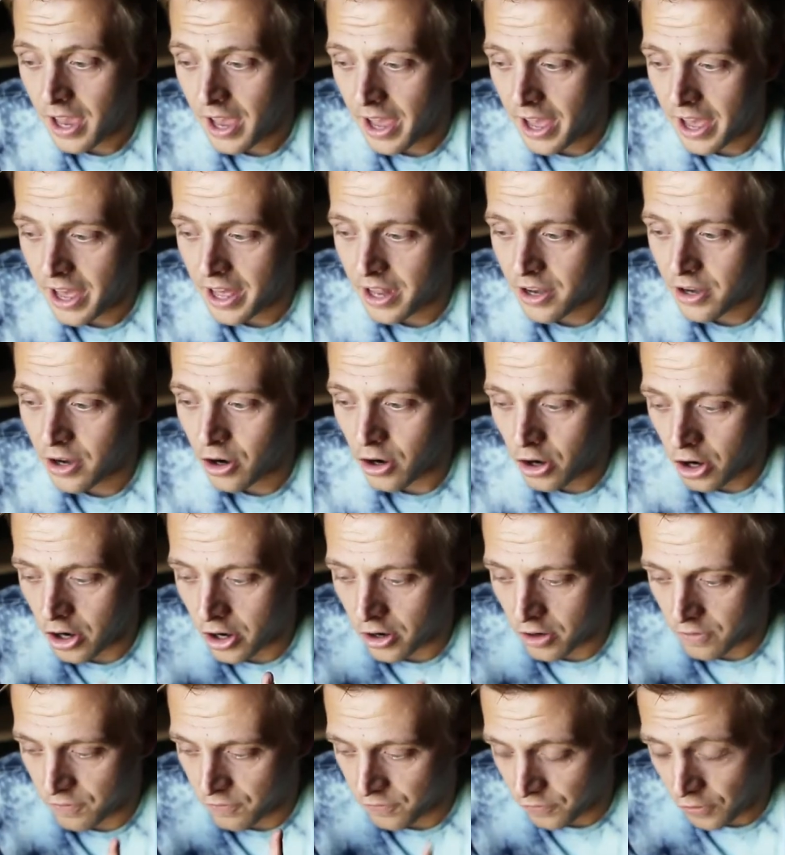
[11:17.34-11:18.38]
And
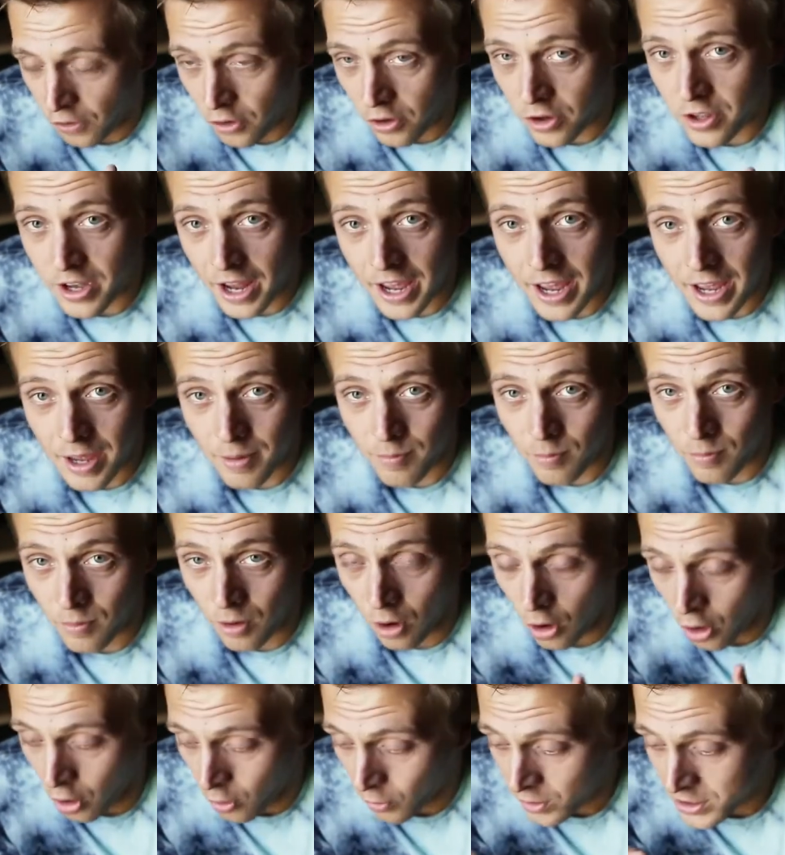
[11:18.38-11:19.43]
her full name
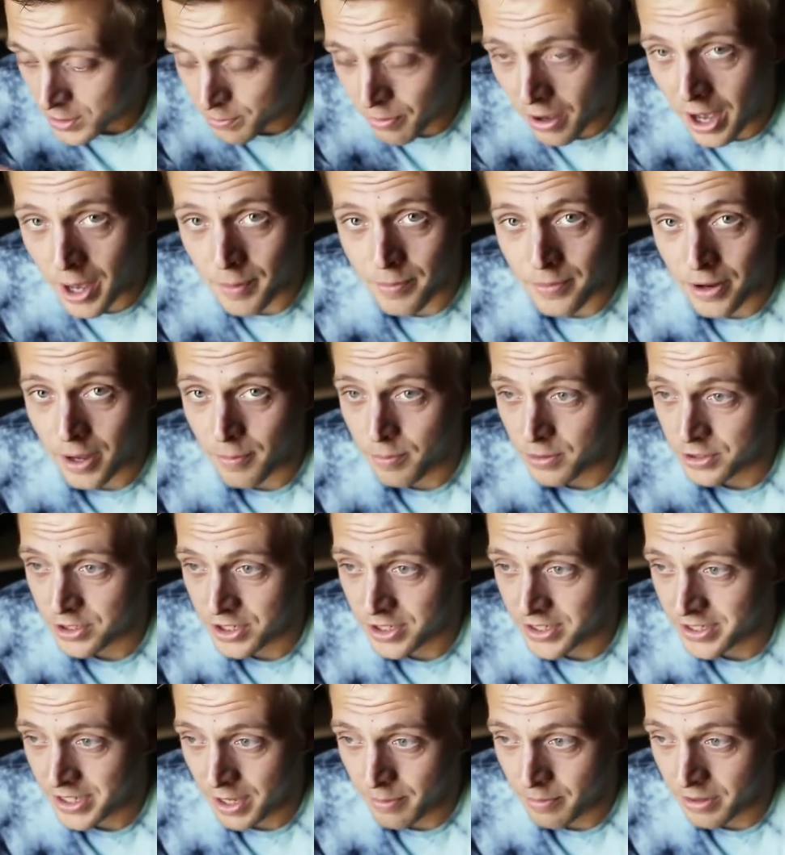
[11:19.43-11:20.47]
always popped up when
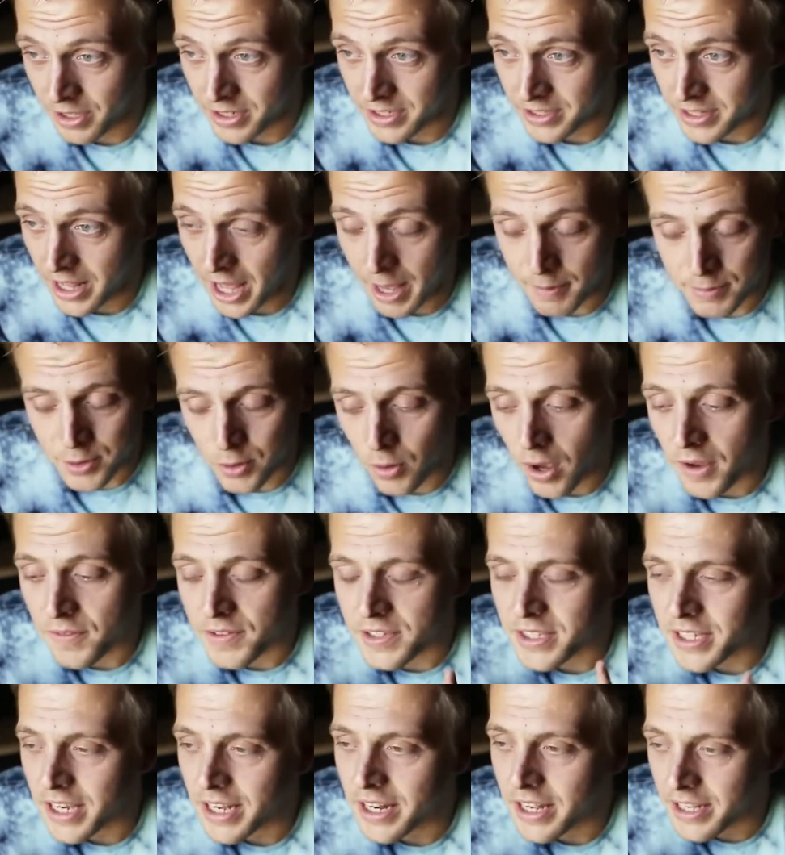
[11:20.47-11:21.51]
she sent me a snap. So
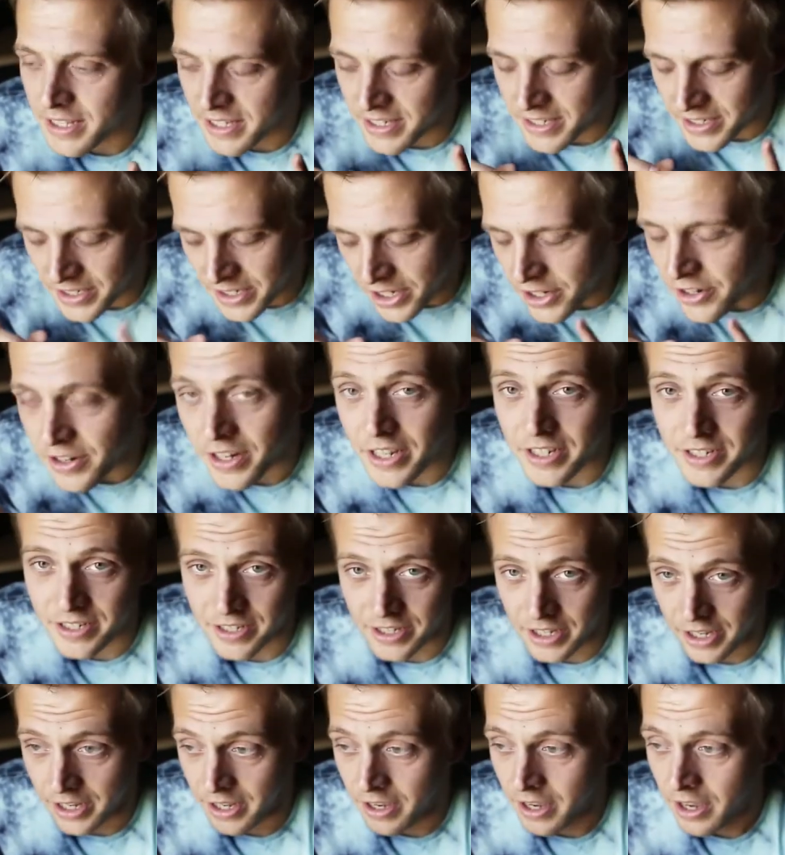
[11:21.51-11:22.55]
I've seen it
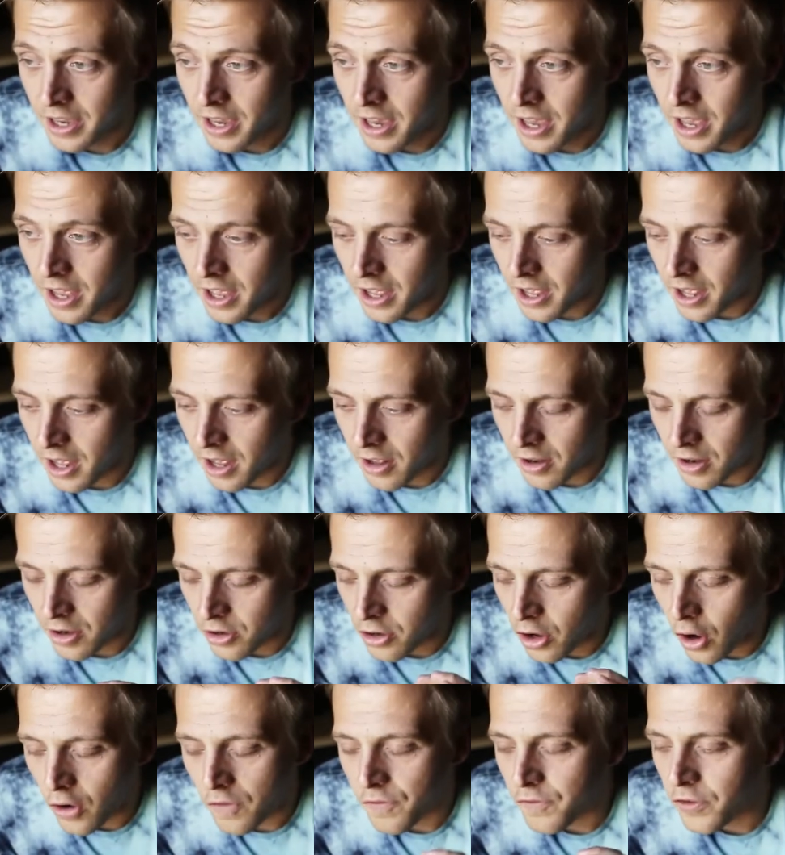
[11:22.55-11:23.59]
seriously
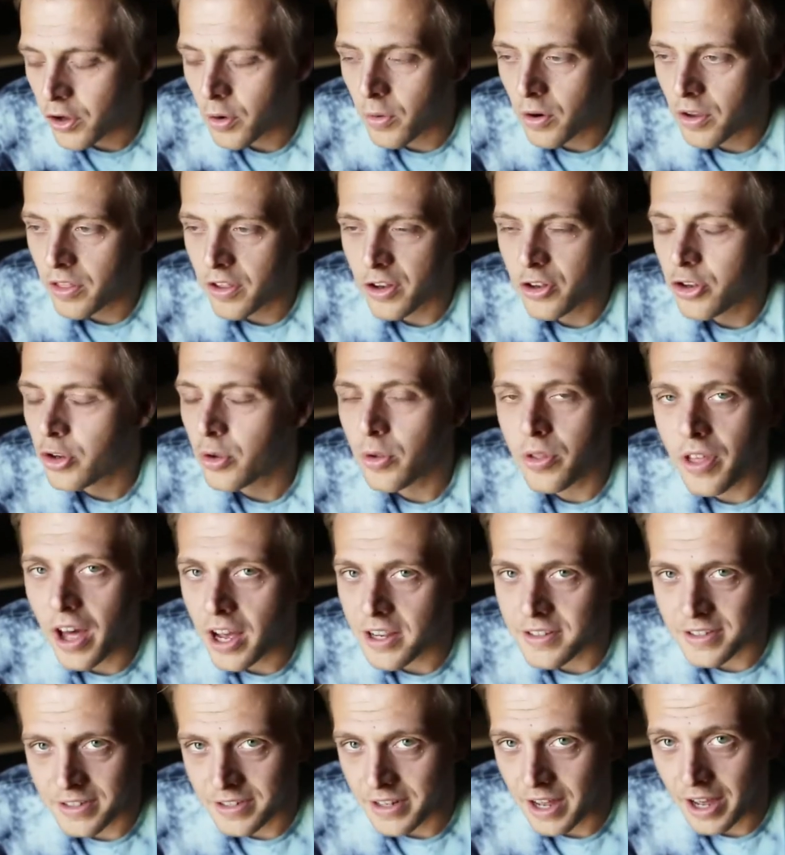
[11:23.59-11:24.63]
no fewer than
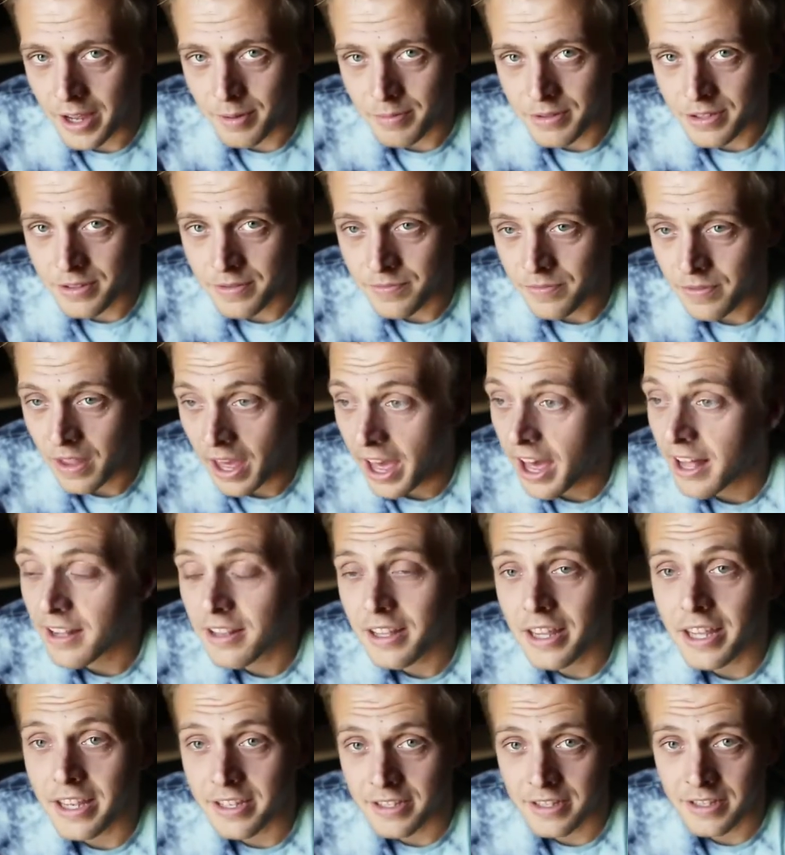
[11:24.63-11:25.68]
2,000 times, at
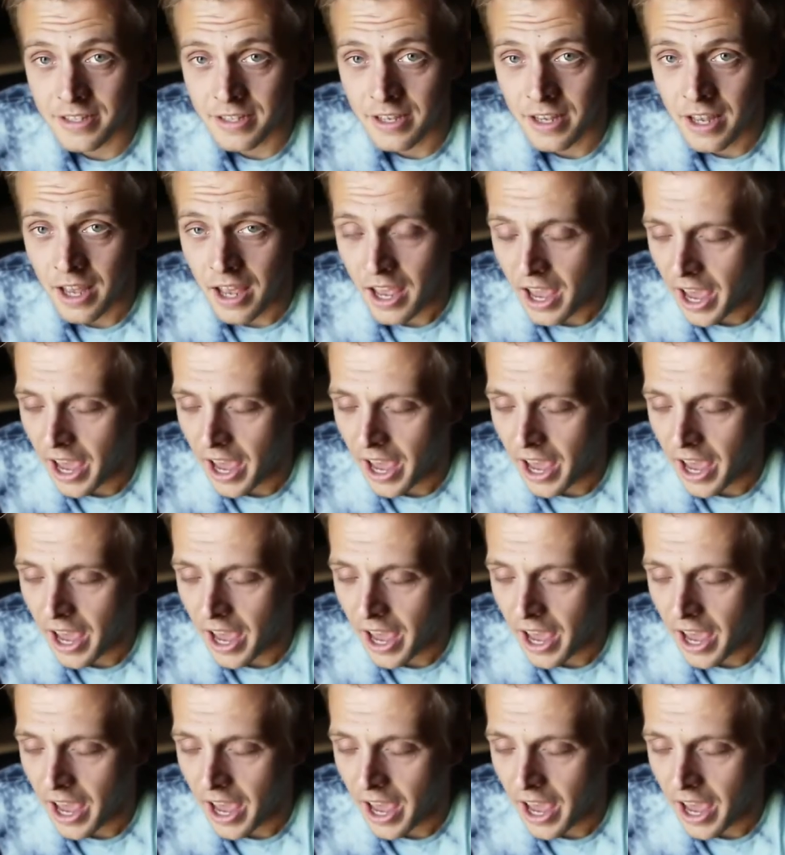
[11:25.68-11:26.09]
least.